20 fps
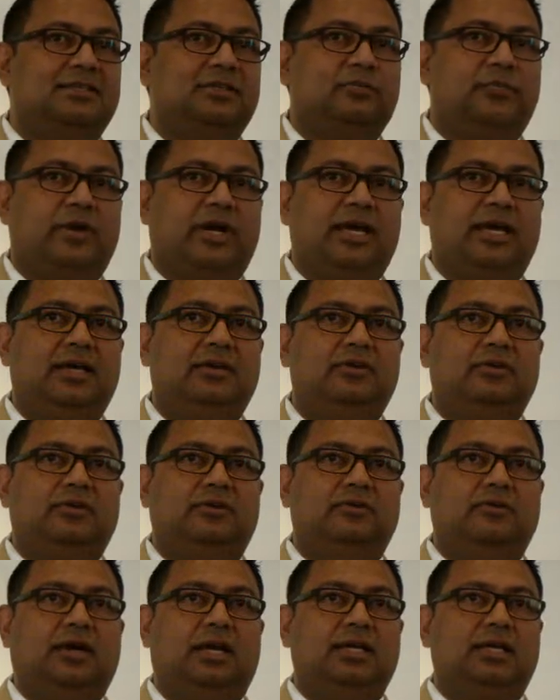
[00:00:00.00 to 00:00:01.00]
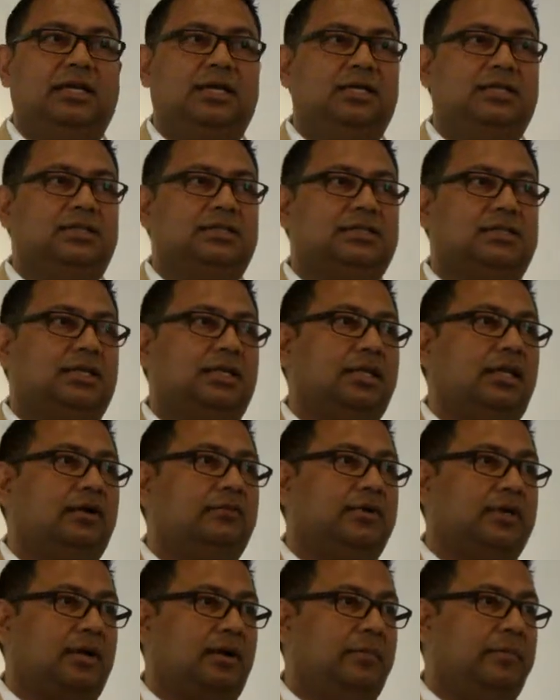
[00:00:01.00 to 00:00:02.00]
to pray through unconditional love
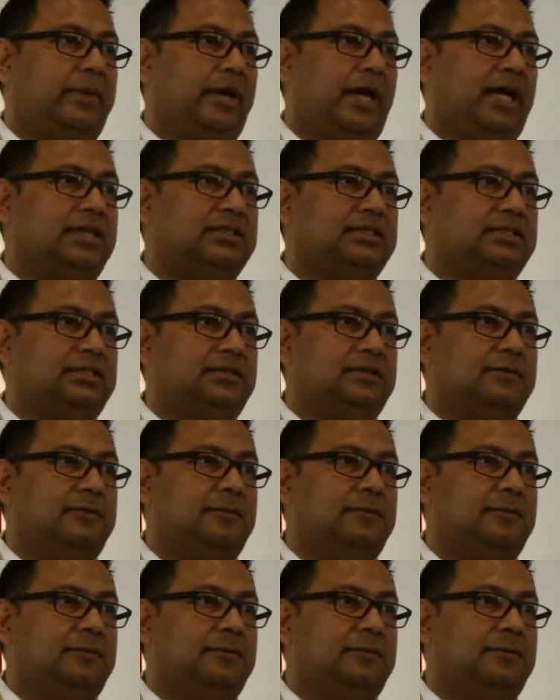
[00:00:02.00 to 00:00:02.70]
and compassion.